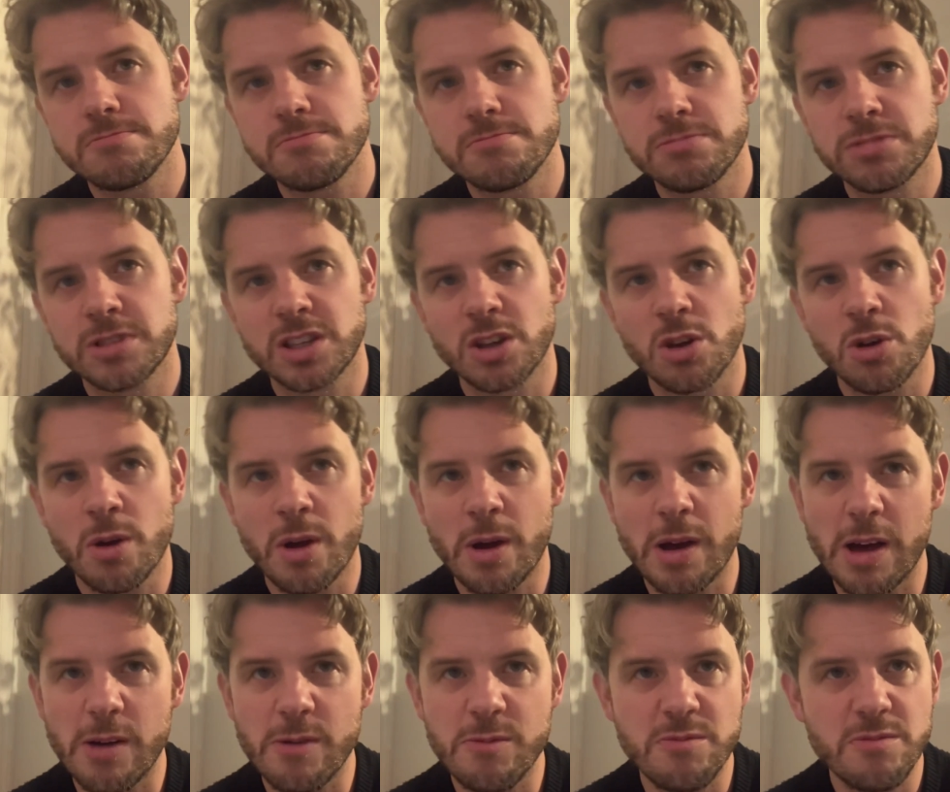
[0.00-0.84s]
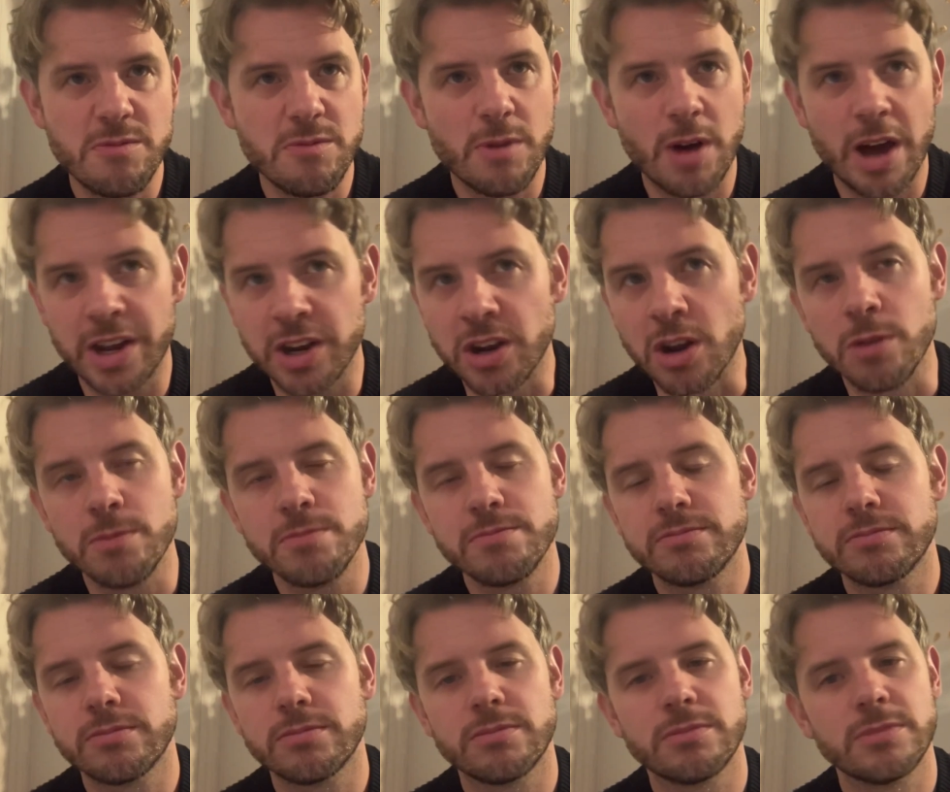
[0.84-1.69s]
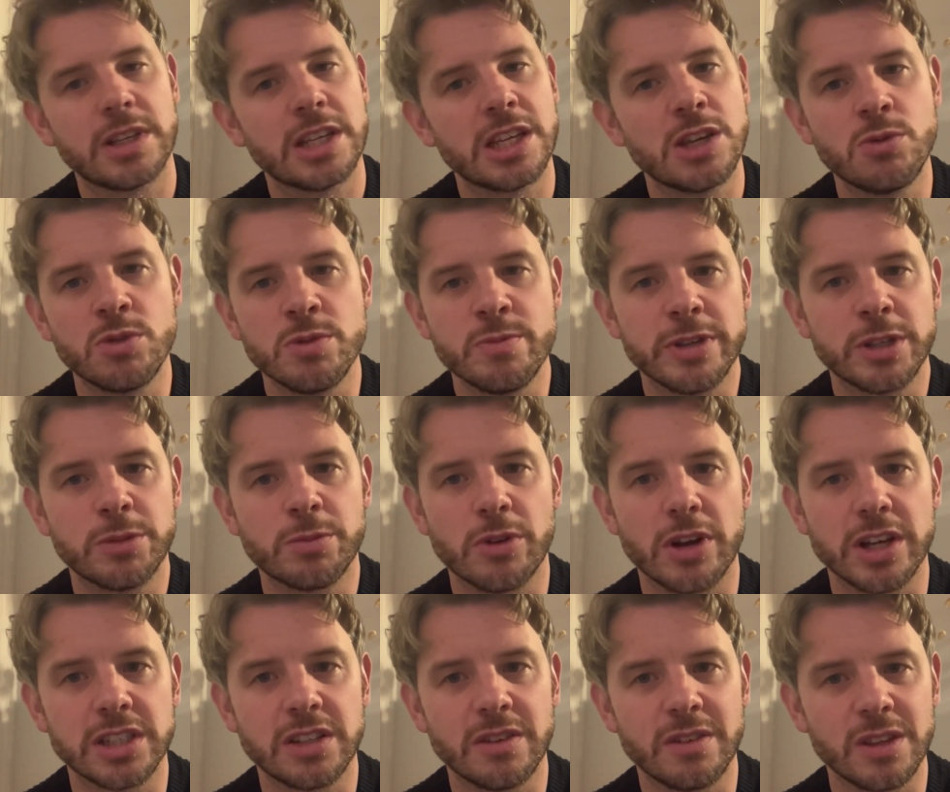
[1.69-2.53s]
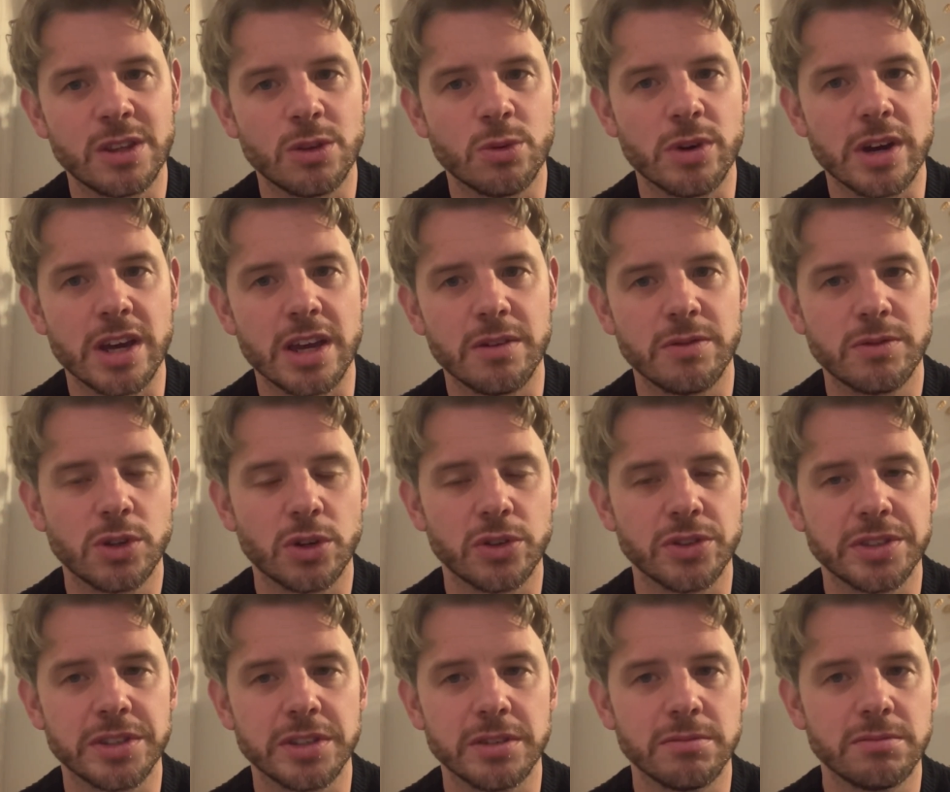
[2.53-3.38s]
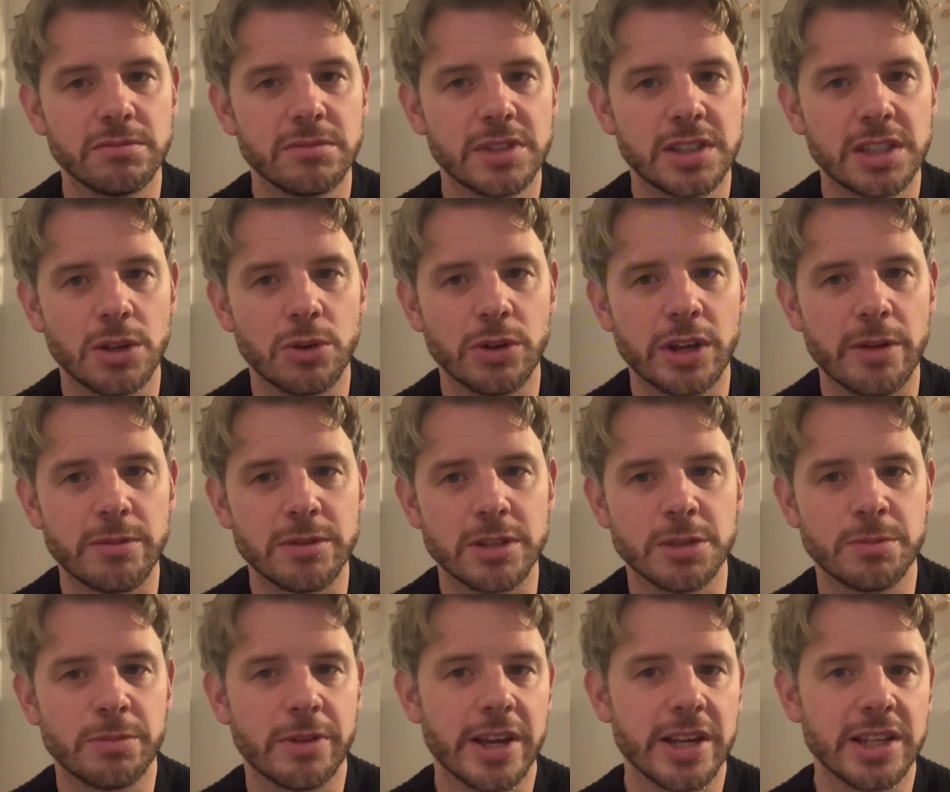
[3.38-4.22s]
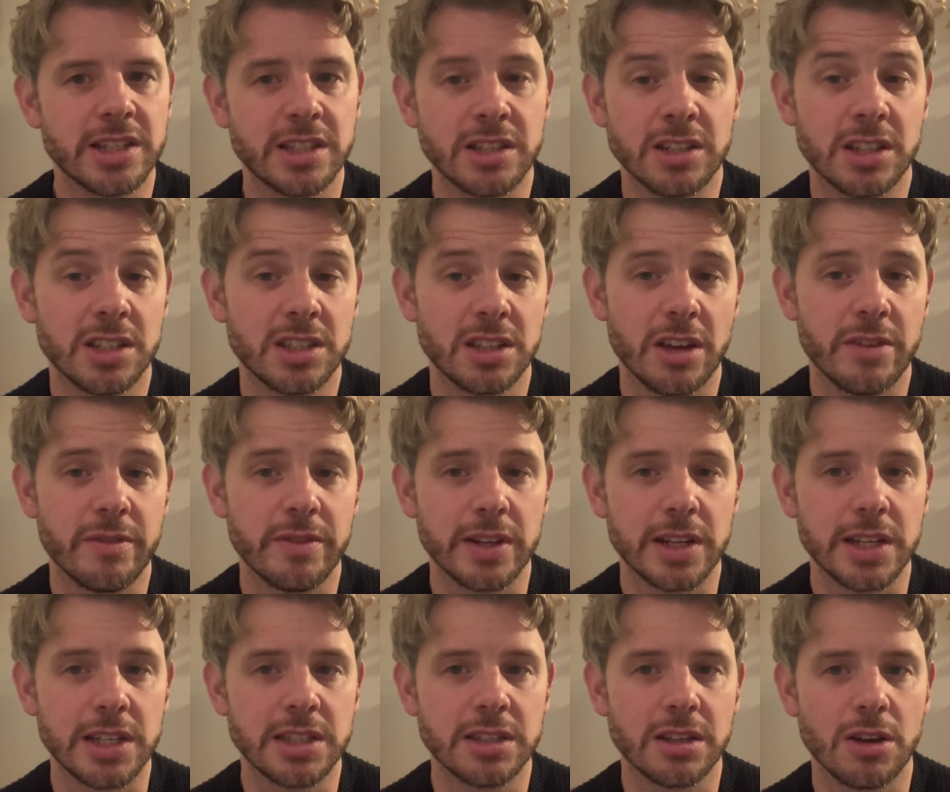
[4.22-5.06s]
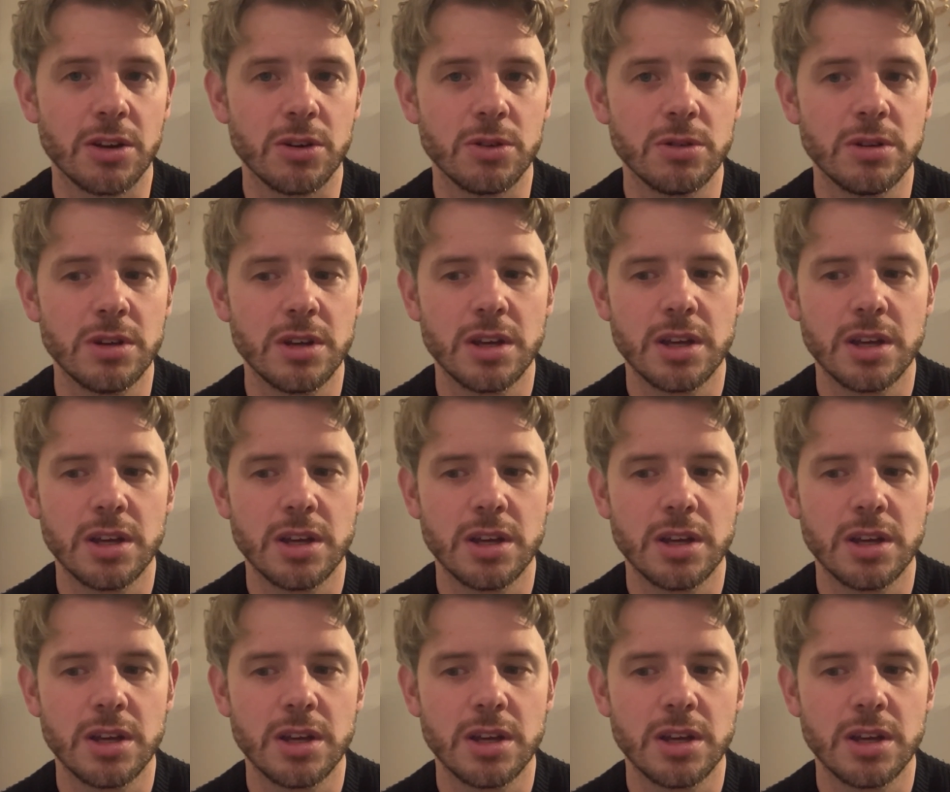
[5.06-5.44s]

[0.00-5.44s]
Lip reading: So I don't know. You wouldn't be surprised either way if Johnson still kept his place, and deservedly so.